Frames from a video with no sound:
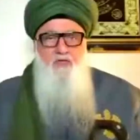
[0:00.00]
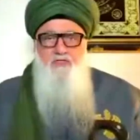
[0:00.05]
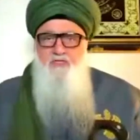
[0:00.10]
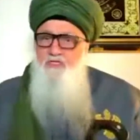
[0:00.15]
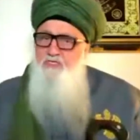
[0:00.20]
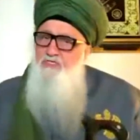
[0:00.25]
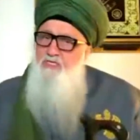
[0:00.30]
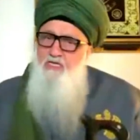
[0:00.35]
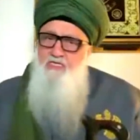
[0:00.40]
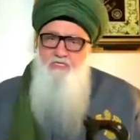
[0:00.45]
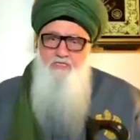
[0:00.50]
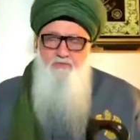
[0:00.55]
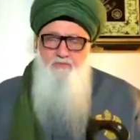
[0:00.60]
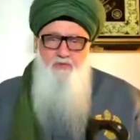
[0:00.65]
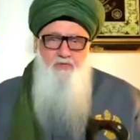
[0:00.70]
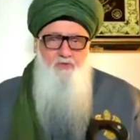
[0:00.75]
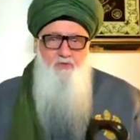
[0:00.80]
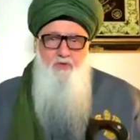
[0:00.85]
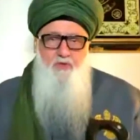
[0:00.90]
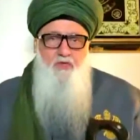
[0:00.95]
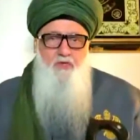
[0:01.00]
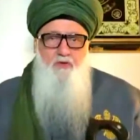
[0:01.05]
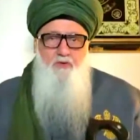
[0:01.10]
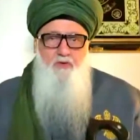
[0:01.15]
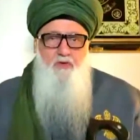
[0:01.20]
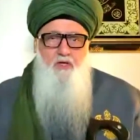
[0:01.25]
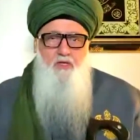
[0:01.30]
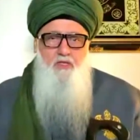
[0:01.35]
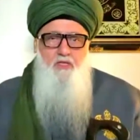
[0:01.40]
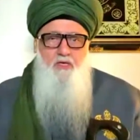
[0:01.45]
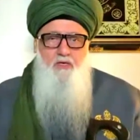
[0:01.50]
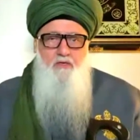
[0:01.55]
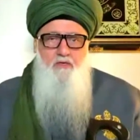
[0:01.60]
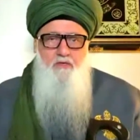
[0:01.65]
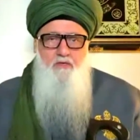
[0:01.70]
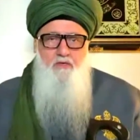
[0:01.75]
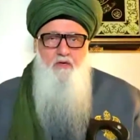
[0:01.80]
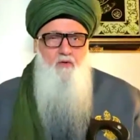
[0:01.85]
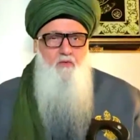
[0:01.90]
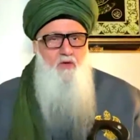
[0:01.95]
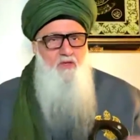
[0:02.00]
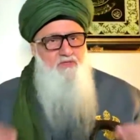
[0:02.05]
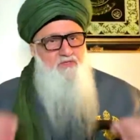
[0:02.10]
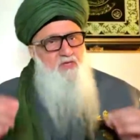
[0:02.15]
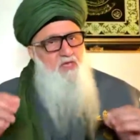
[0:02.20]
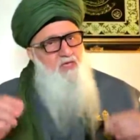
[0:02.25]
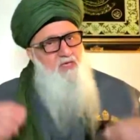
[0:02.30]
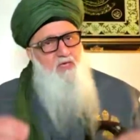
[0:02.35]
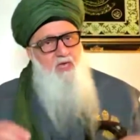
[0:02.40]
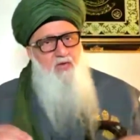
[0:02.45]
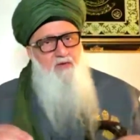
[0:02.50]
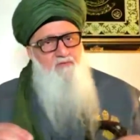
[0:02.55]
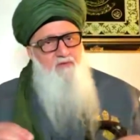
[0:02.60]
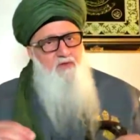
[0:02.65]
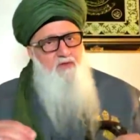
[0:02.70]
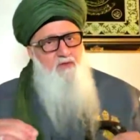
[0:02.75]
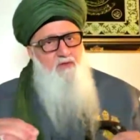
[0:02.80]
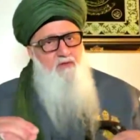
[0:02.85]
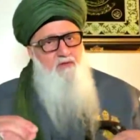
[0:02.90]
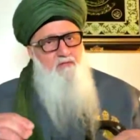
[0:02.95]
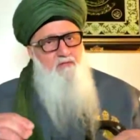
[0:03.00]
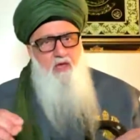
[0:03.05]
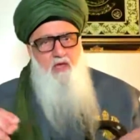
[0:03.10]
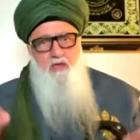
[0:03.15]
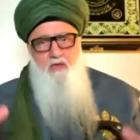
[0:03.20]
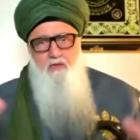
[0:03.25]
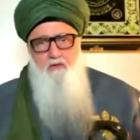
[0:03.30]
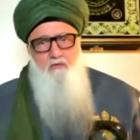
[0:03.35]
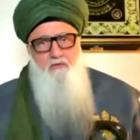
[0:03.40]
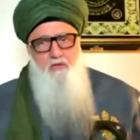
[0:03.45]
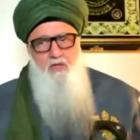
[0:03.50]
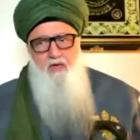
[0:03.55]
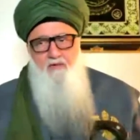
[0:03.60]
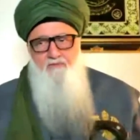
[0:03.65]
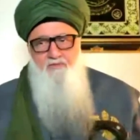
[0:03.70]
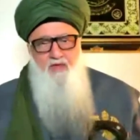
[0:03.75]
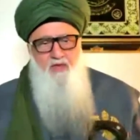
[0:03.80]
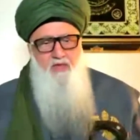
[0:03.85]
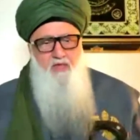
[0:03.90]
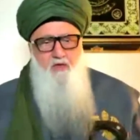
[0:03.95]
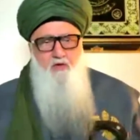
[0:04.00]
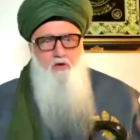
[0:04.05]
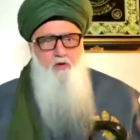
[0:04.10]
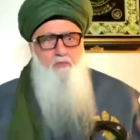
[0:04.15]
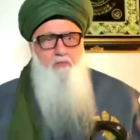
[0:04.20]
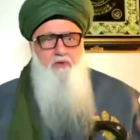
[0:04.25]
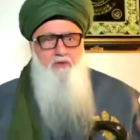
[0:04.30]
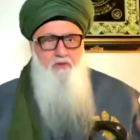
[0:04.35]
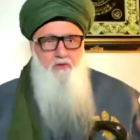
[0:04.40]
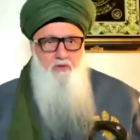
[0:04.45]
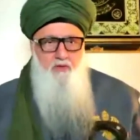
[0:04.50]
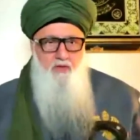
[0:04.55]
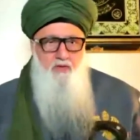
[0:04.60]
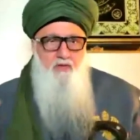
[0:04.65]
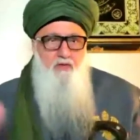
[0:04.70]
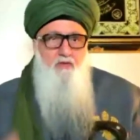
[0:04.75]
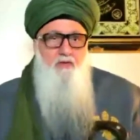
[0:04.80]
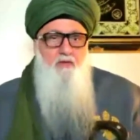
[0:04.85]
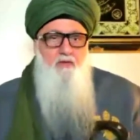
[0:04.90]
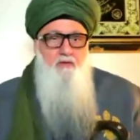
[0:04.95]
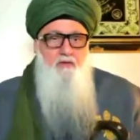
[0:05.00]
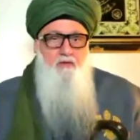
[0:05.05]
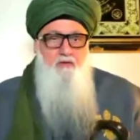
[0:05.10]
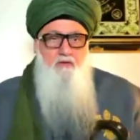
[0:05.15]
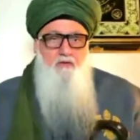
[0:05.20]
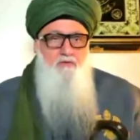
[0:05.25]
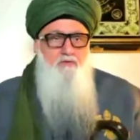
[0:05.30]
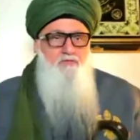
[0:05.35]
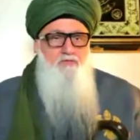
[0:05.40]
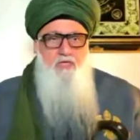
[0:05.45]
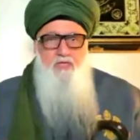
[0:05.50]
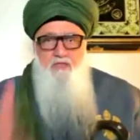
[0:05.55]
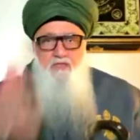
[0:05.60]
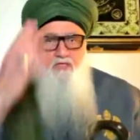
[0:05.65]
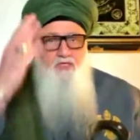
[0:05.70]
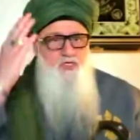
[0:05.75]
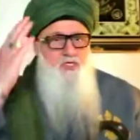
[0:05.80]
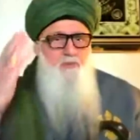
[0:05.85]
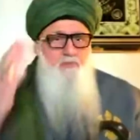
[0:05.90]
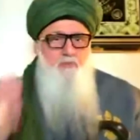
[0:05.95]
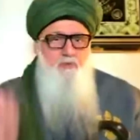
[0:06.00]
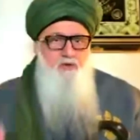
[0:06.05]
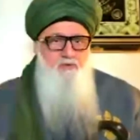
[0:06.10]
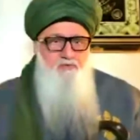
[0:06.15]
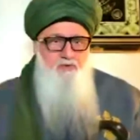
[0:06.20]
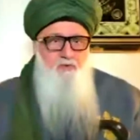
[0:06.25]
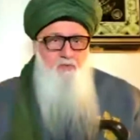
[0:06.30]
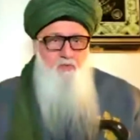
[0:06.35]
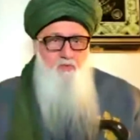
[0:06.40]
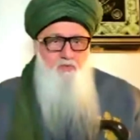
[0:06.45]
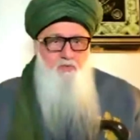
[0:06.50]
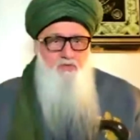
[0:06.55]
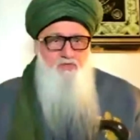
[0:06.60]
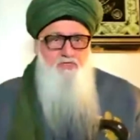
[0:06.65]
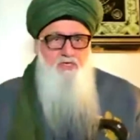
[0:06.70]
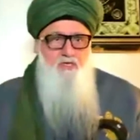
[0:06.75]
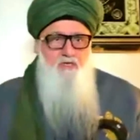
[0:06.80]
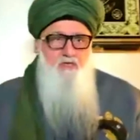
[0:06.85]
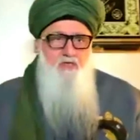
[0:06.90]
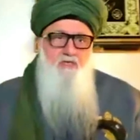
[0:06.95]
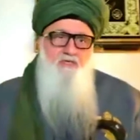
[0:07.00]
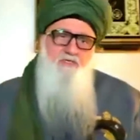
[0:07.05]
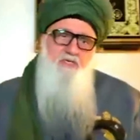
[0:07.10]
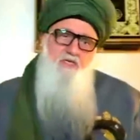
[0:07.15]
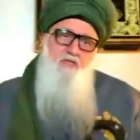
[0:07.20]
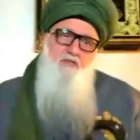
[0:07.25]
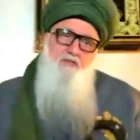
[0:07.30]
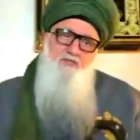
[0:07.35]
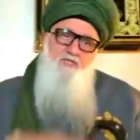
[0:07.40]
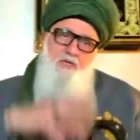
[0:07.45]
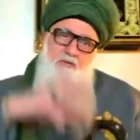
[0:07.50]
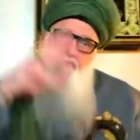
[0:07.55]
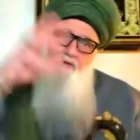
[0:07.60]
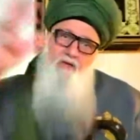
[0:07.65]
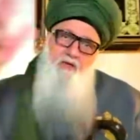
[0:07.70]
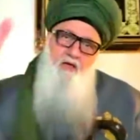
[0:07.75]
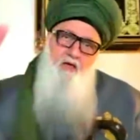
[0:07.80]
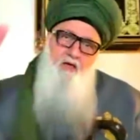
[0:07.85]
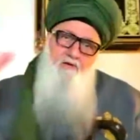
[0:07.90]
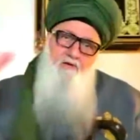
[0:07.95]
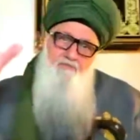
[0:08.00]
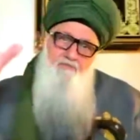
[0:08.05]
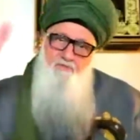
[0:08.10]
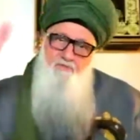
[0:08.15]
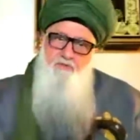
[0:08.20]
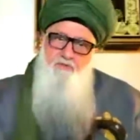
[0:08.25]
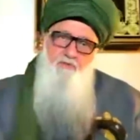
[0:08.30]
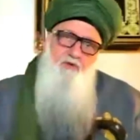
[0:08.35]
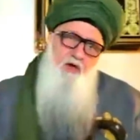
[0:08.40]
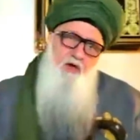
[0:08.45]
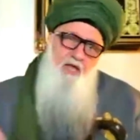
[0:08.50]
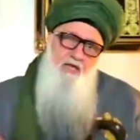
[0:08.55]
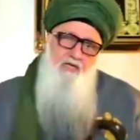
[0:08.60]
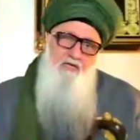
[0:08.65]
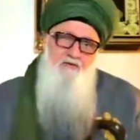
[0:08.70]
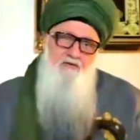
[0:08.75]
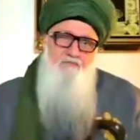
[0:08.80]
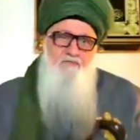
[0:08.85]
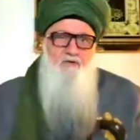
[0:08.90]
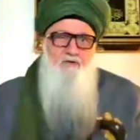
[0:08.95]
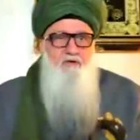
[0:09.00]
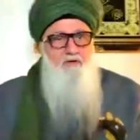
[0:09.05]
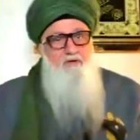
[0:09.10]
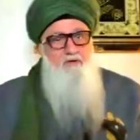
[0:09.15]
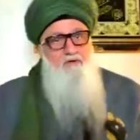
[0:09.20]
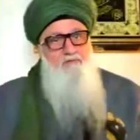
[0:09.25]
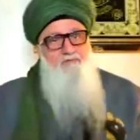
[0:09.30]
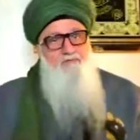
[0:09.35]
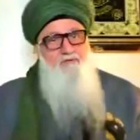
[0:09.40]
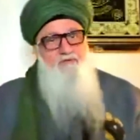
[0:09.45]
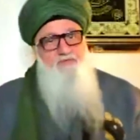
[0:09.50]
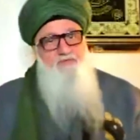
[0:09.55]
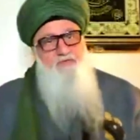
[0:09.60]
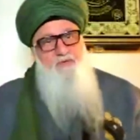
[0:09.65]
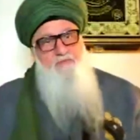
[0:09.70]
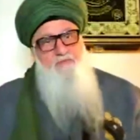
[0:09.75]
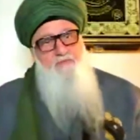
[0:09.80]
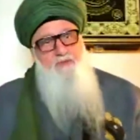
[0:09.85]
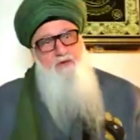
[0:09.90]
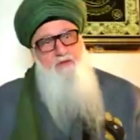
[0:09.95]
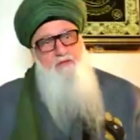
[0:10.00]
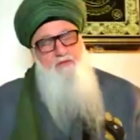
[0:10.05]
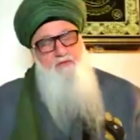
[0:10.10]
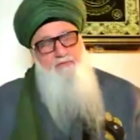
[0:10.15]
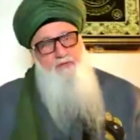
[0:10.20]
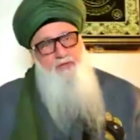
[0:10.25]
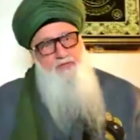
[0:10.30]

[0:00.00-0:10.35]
He says, that's between you and Allah. Once I gave it, I don't have any comment on it. You send the sheep wherever you want to send, they send to Jabal Kaf to hide it for some other